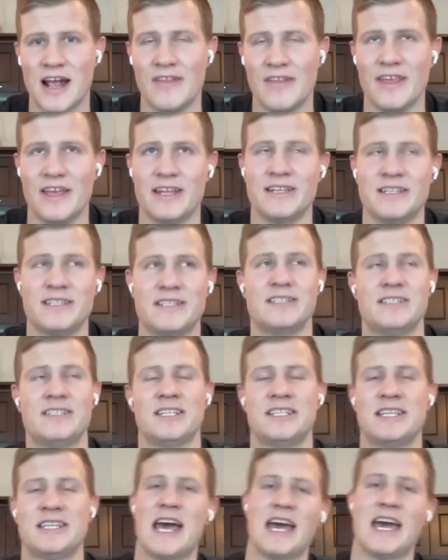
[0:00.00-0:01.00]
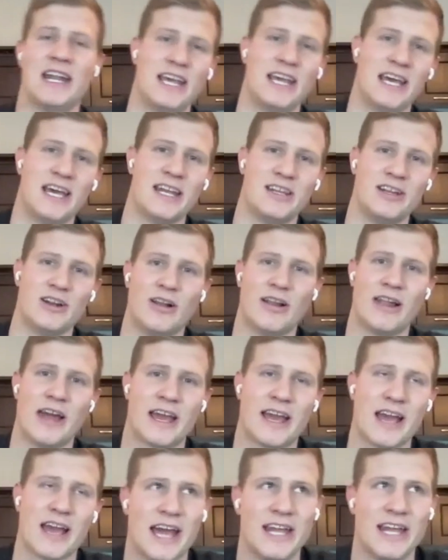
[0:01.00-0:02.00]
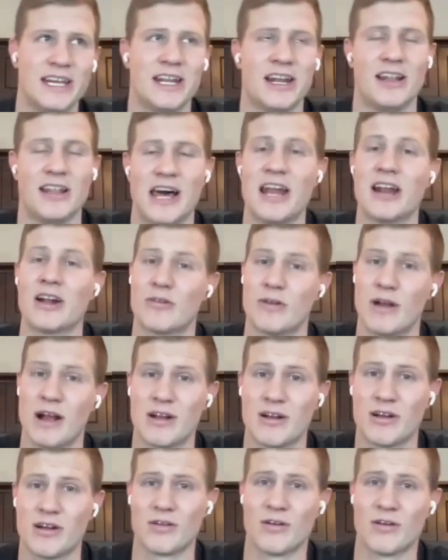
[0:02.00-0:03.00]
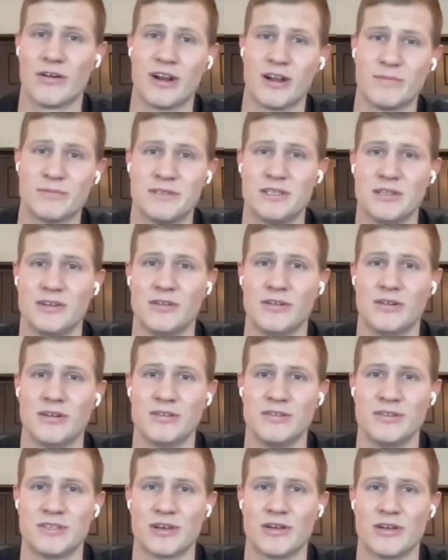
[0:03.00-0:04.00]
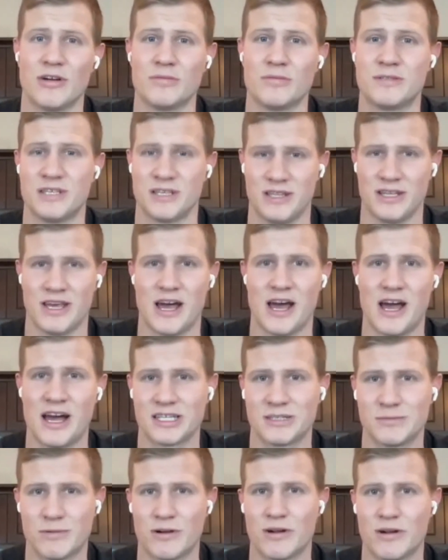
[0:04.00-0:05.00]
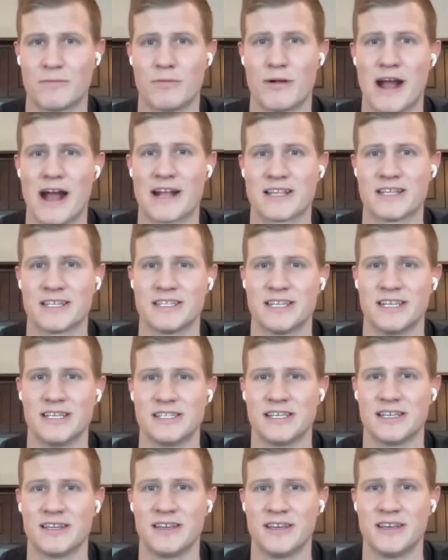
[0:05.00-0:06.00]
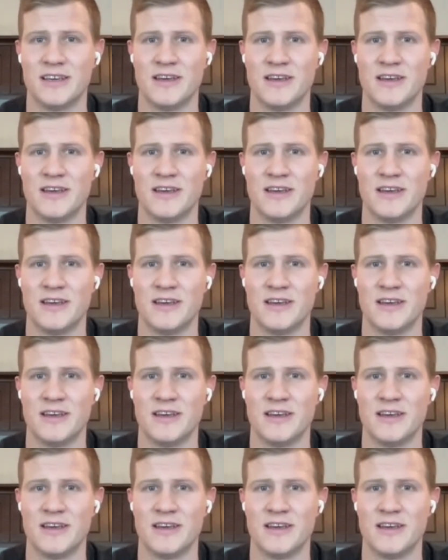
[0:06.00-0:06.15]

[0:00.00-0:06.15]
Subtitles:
And then to tie it in, like I did a lot of Greco growing up too. I used to go up to the Augsburg practices,